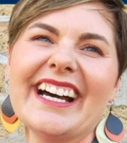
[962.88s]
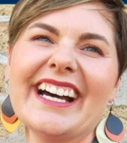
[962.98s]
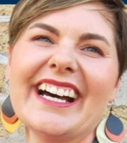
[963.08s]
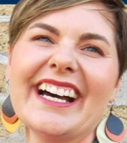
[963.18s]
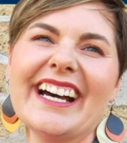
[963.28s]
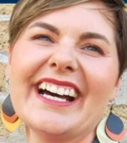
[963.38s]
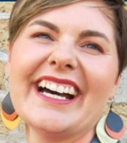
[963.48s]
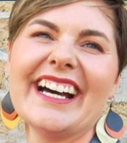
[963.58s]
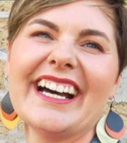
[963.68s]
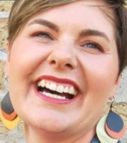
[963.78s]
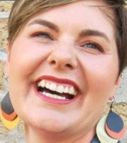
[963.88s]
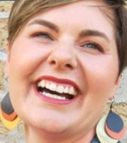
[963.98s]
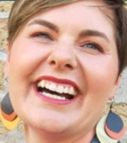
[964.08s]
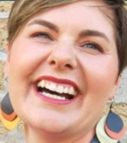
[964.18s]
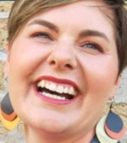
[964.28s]

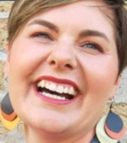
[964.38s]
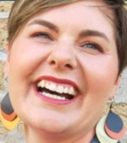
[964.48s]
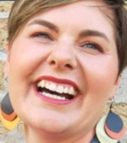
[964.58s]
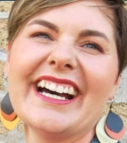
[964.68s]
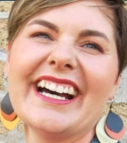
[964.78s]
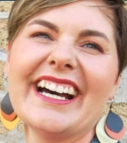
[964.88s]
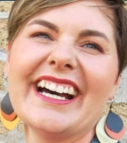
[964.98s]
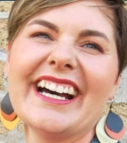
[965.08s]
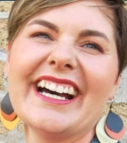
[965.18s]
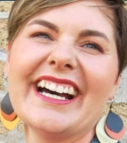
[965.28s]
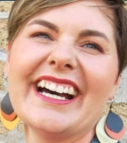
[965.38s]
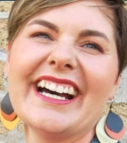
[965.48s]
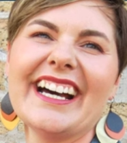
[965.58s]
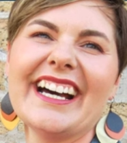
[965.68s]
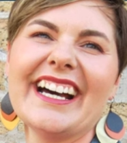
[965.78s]

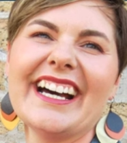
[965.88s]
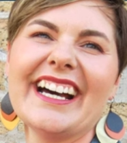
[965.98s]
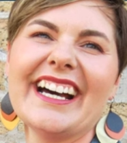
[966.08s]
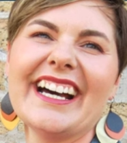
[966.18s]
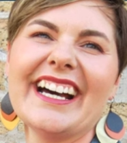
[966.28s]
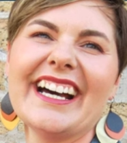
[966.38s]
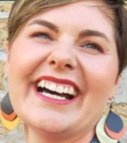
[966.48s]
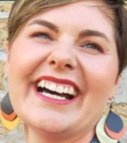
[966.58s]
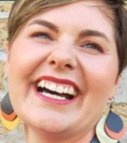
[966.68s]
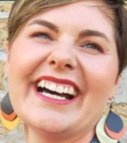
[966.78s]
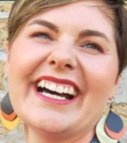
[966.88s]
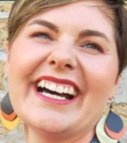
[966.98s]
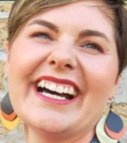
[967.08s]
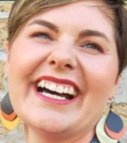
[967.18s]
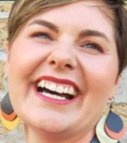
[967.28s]

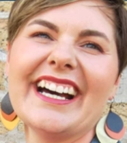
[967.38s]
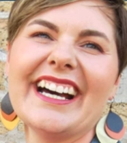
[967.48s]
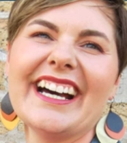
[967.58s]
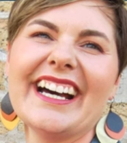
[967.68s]
This is a still picture; no speech is visible.